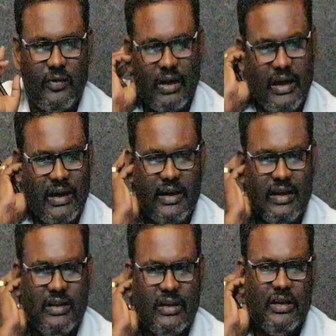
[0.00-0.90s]
And
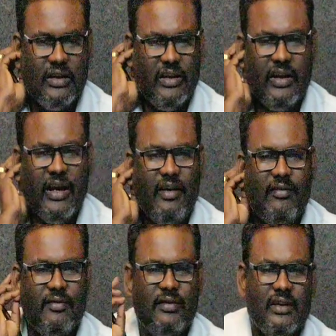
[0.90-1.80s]
you
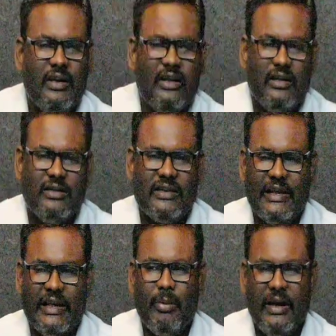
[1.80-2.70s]
have the
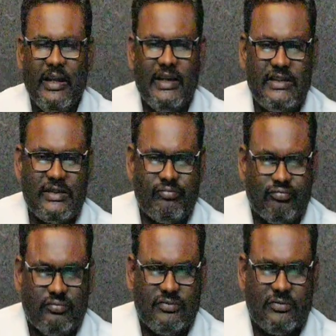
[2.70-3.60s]
segmentation,
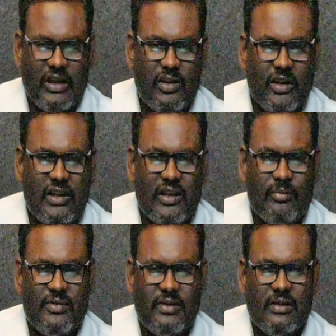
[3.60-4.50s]

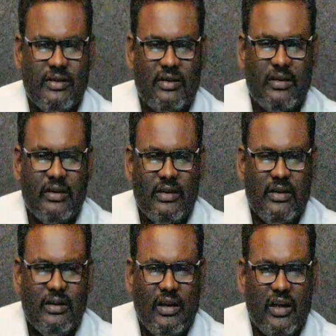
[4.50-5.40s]
algorithms
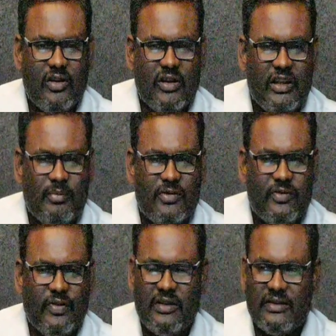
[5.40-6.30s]

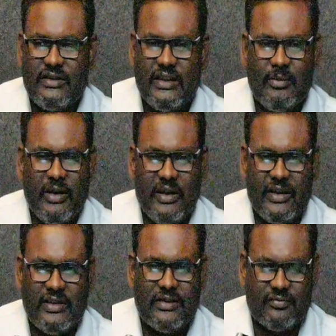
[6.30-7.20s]
for
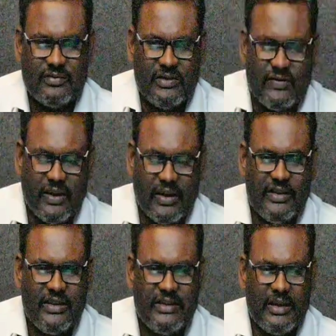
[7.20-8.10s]
segmentation. What is
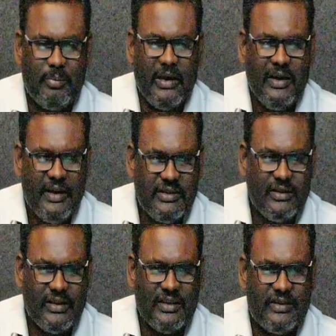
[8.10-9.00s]
the
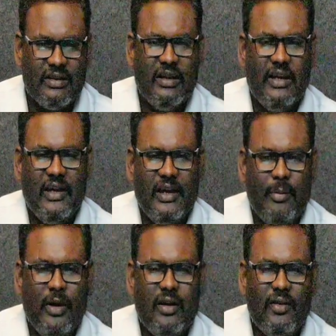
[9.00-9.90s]
segmentation is a
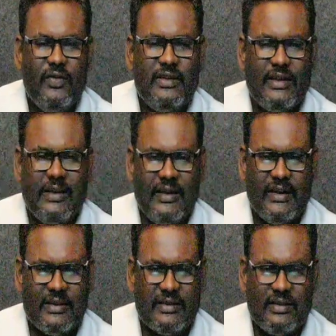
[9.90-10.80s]
part of the
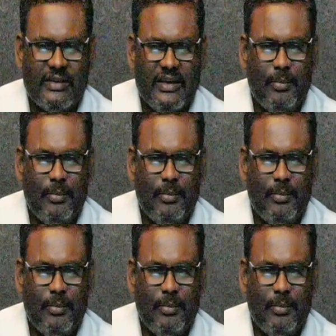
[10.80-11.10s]
sentence